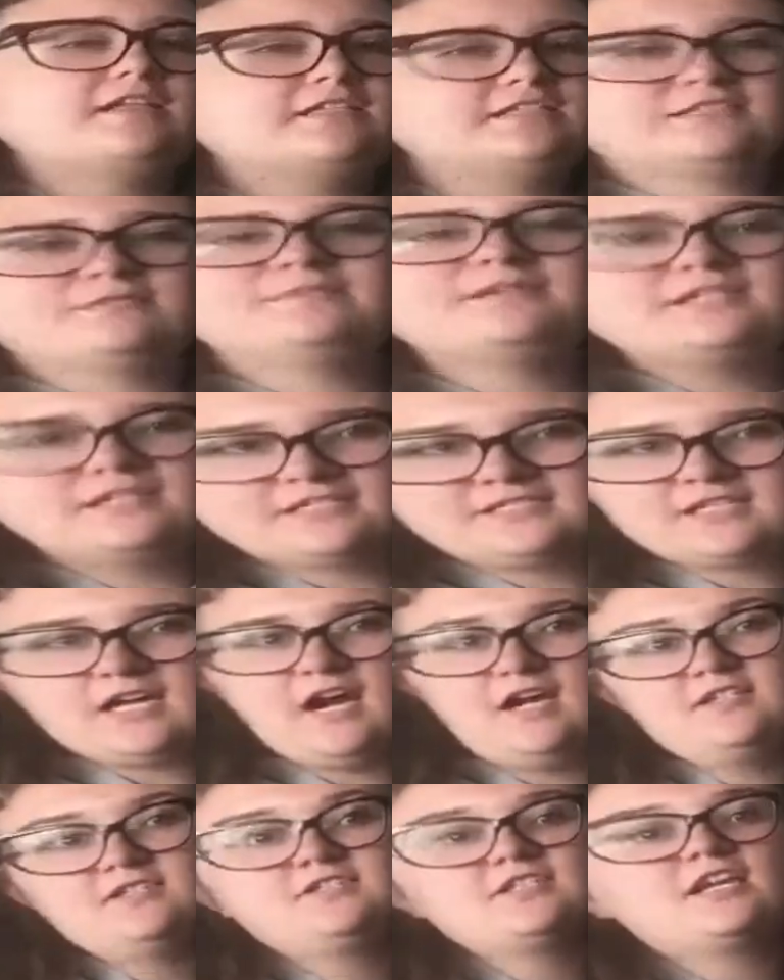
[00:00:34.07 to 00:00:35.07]
needs to be
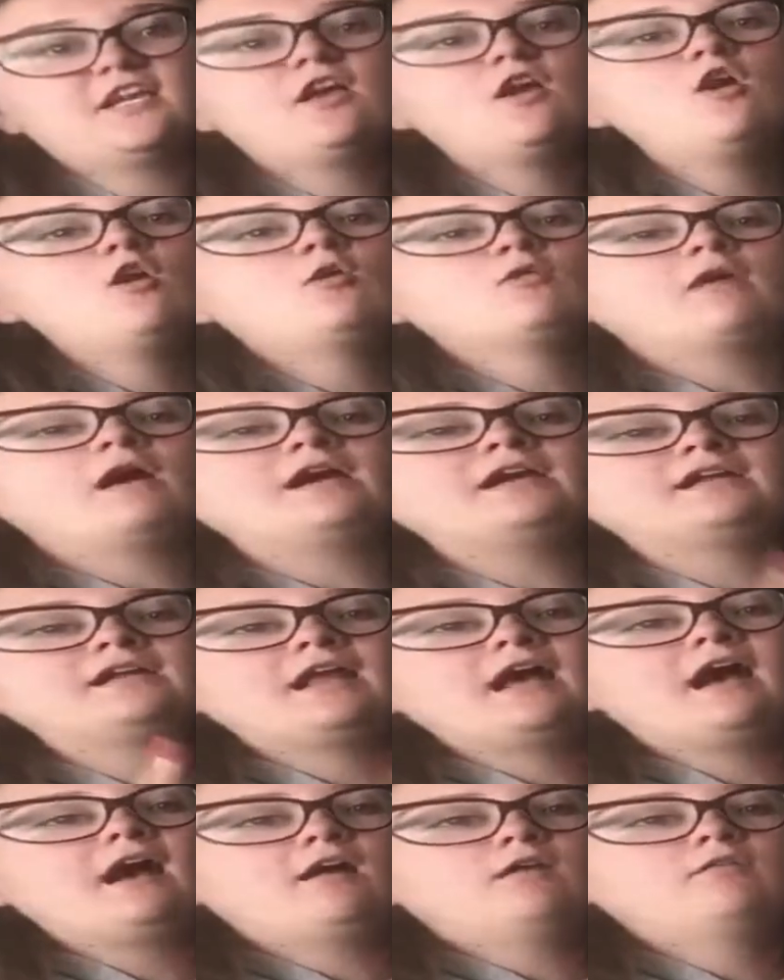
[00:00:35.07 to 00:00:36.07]
discussed, like right
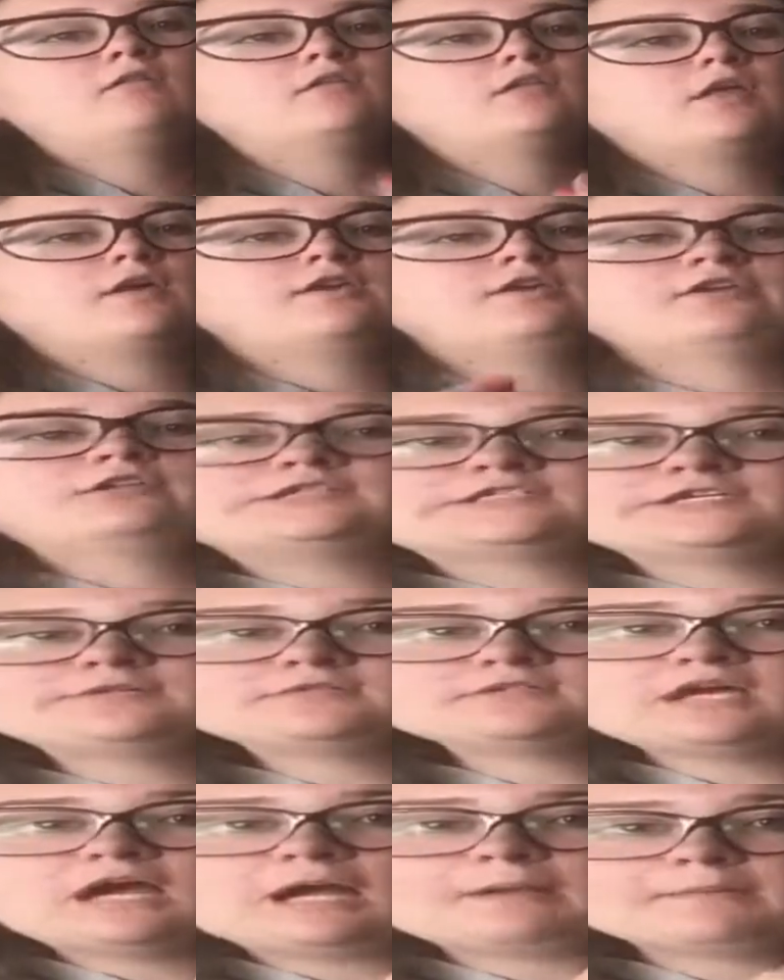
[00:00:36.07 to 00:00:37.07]
now. Like, you see
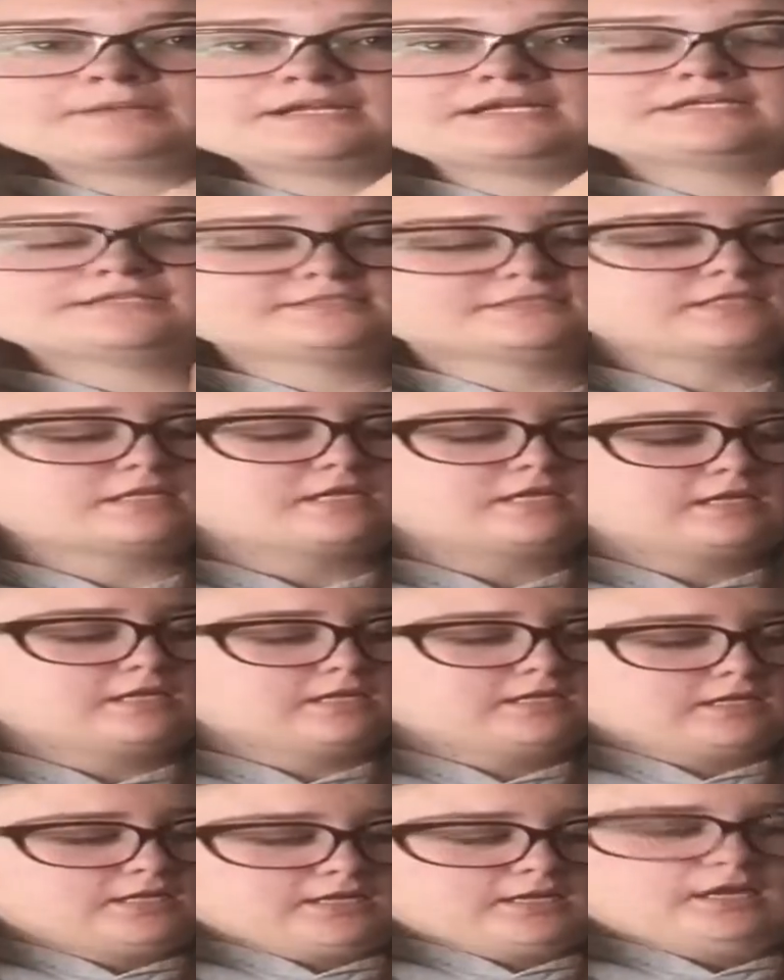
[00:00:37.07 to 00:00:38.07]
what time it is?
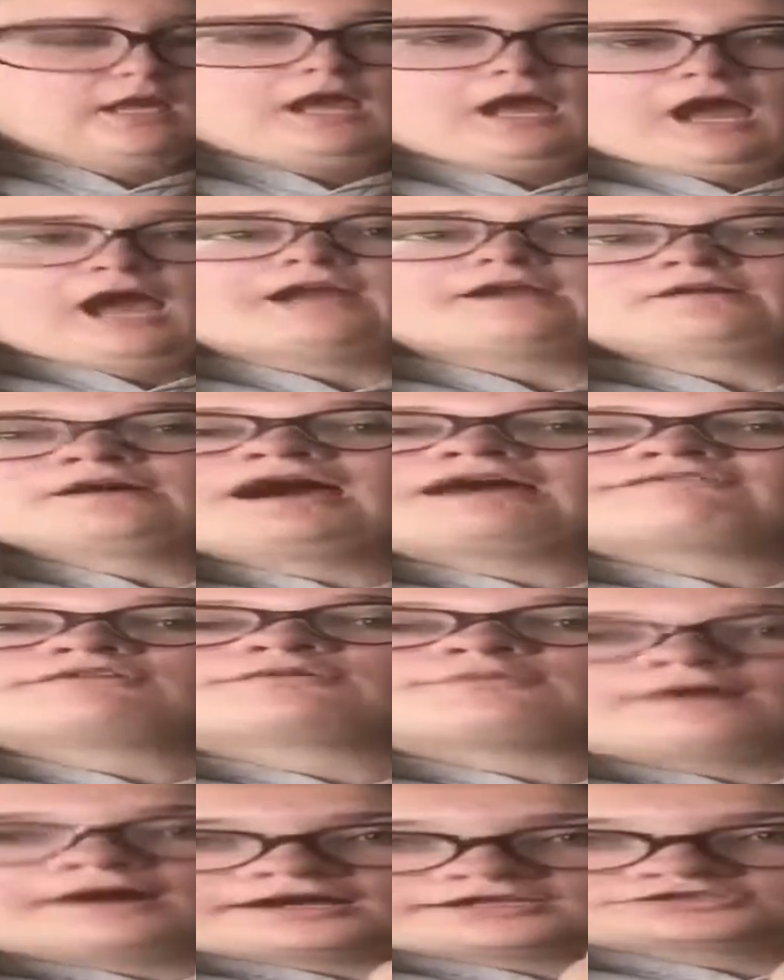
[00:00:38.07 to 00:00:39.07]
I don't
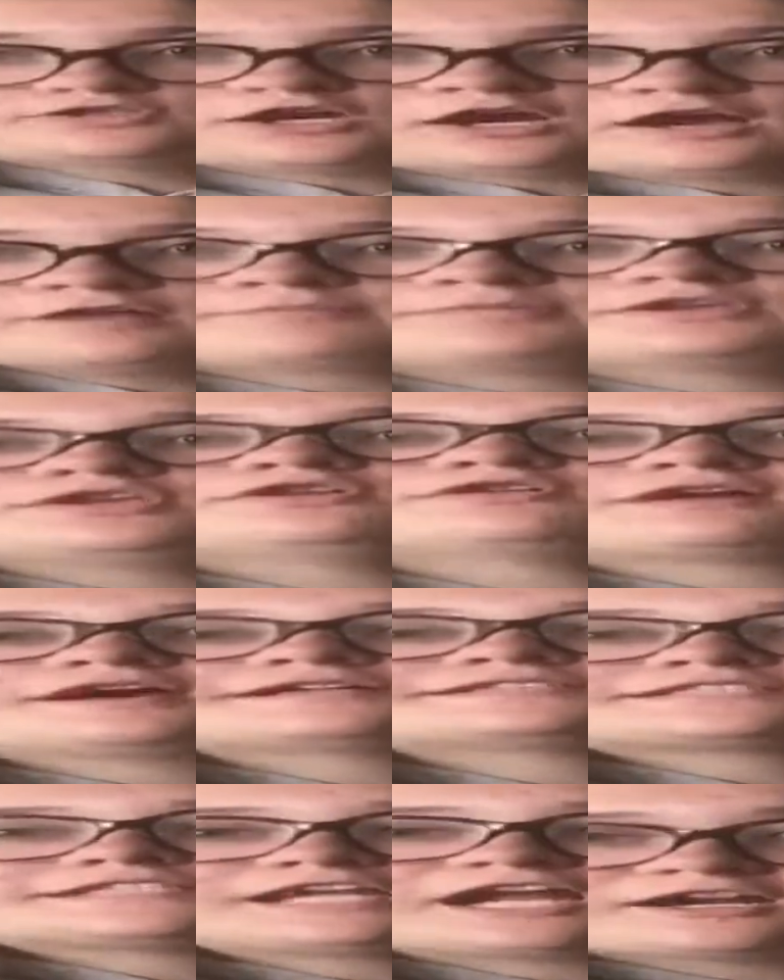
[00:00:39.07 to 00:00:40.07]
have a watch on, but you
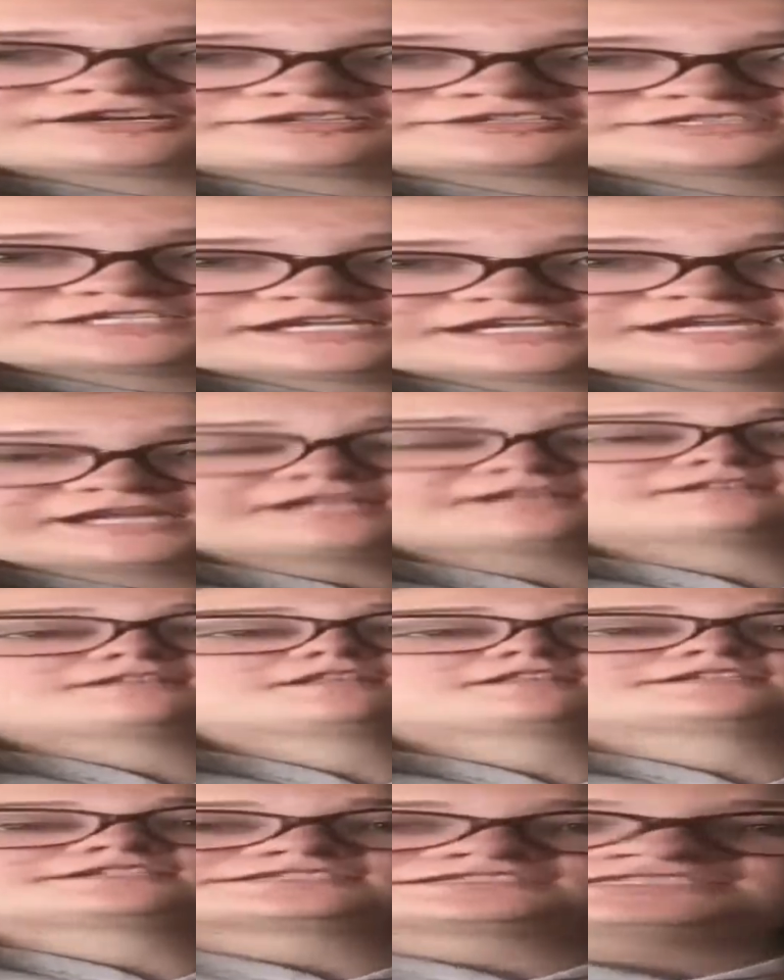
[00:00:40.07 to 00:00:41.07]
guys can understand
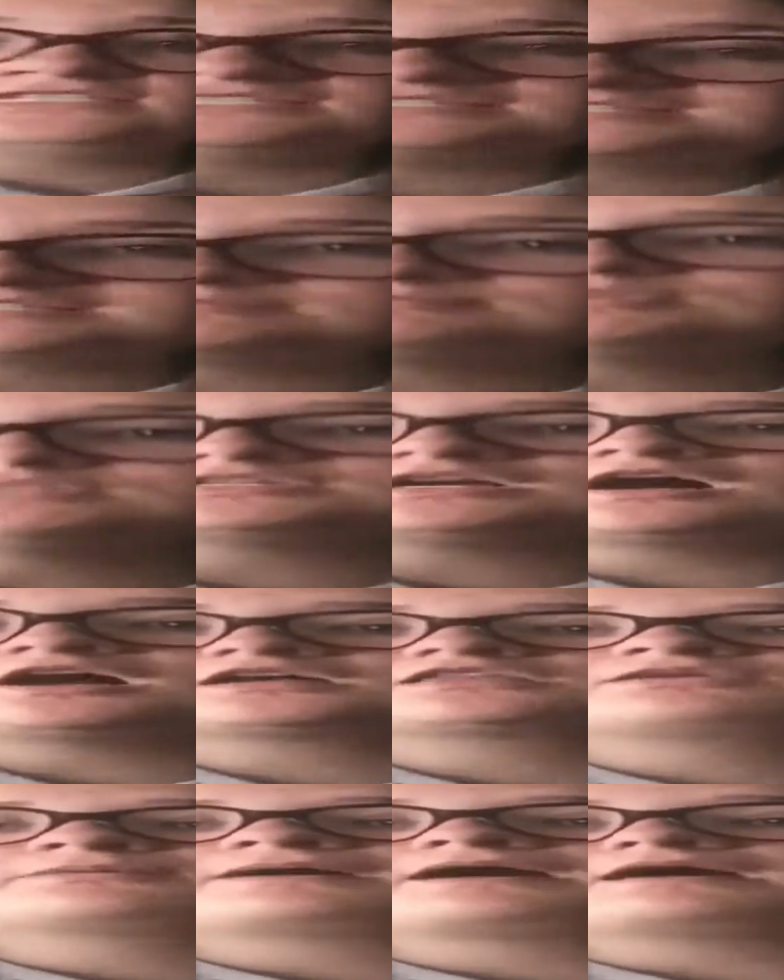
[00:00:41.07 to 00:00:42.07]
that this needs to be talked